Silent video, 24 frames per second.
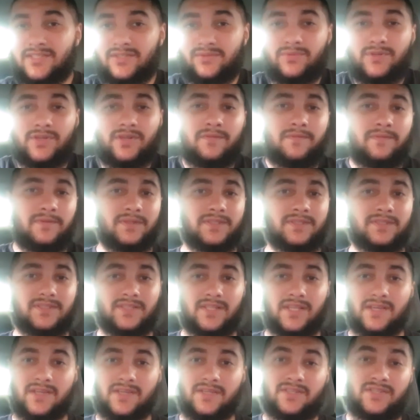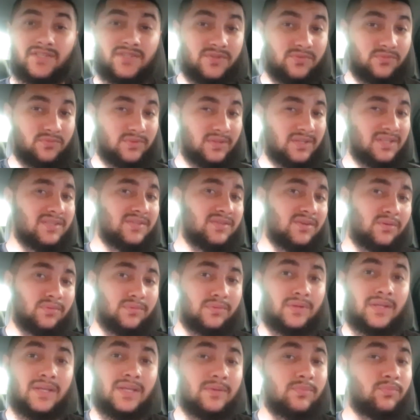to where you're feeling sluggish, you really
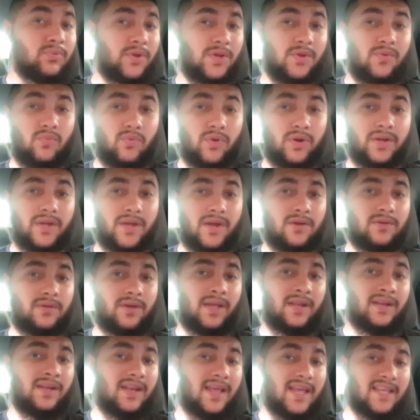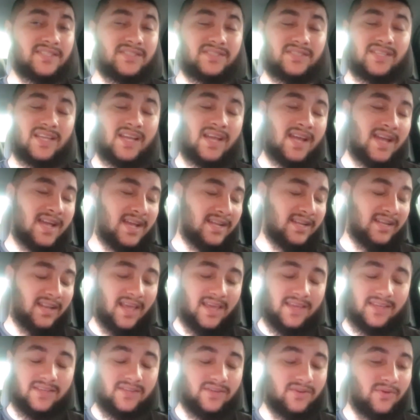don't need pre-workout, unless
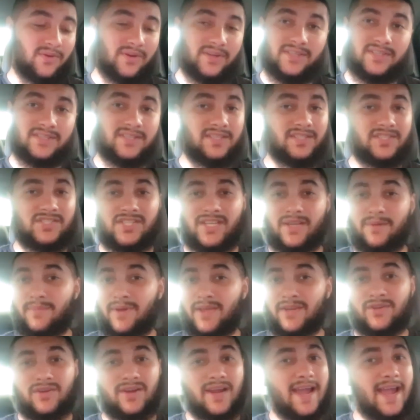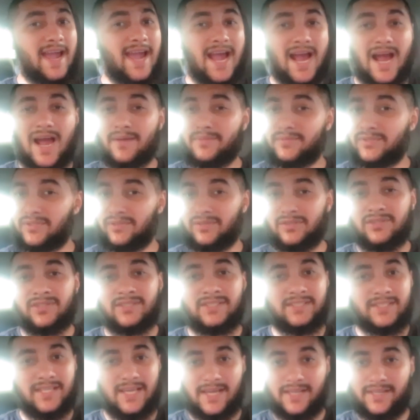like you're going into the gym and you're
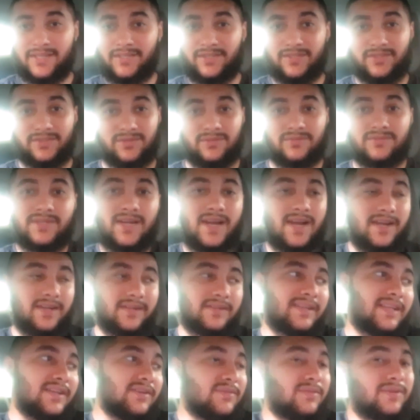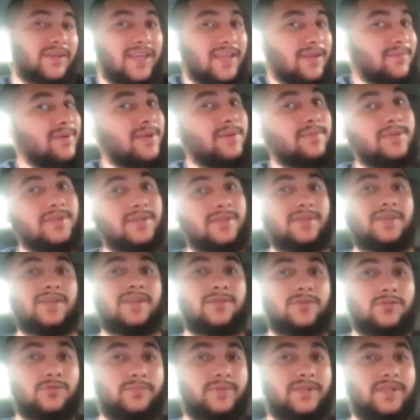absolutely dead and you're so tired. Like, okay, maybe
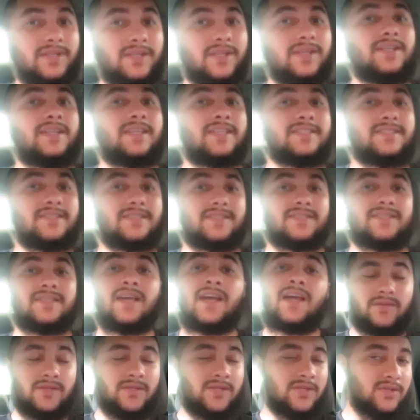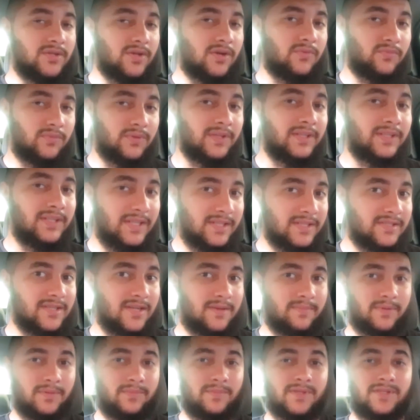it'll be a good instance. You don't really need
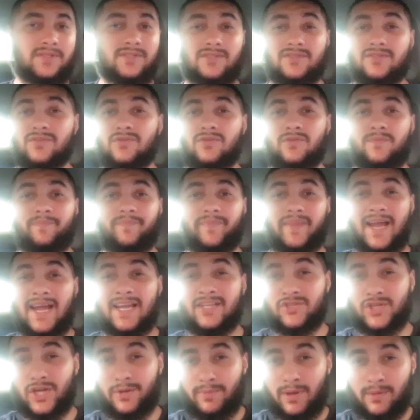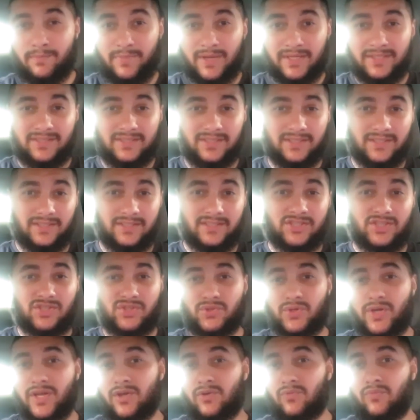supplements. So I try my best to
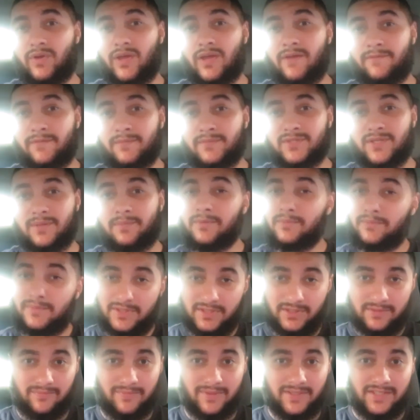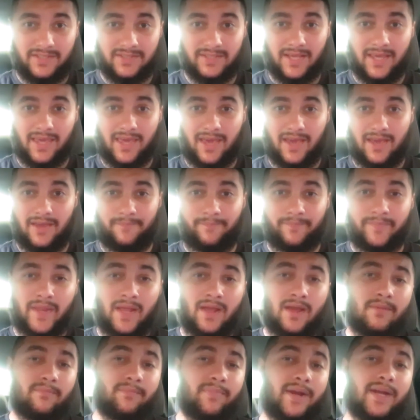stray away from supplements as much as I can,
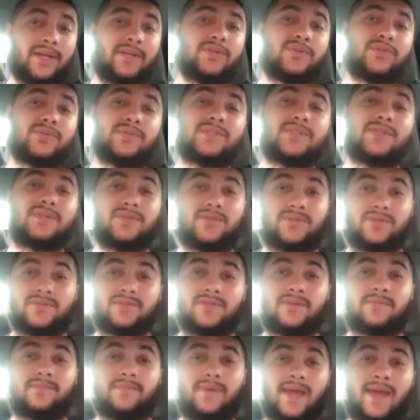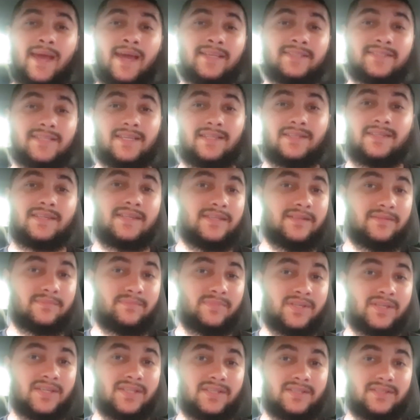but I do still use them as I
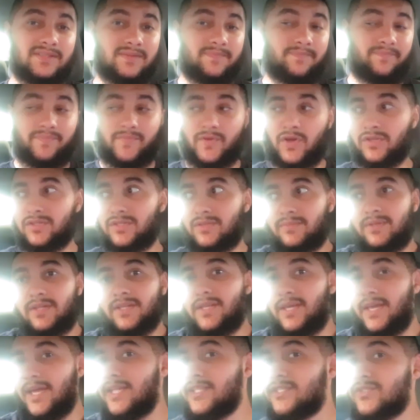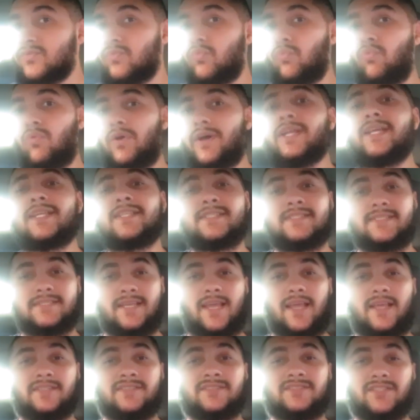need, because ultimately it's what it
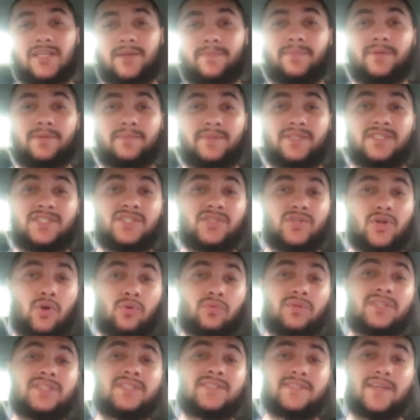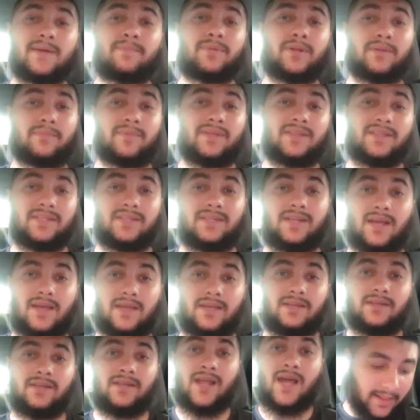says. Supplements should only supplement the
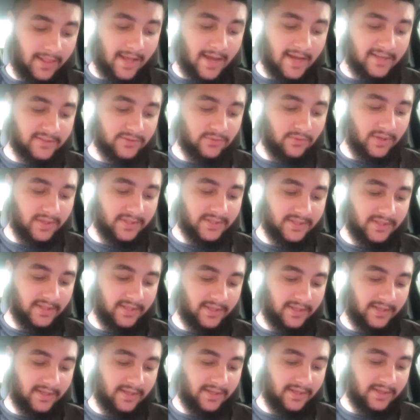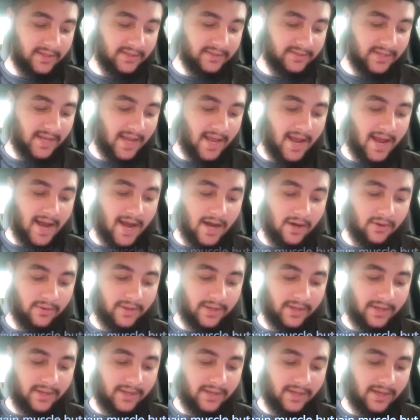diet. Now, last question is, how
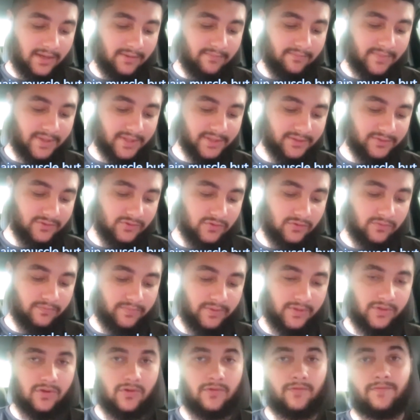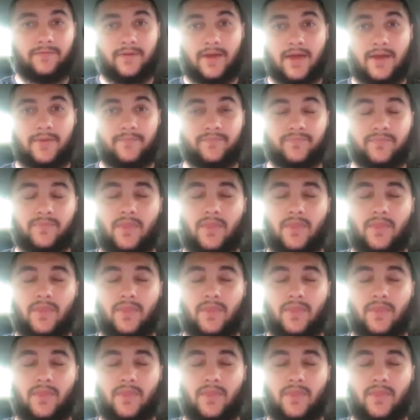can I gain muscle but no fat?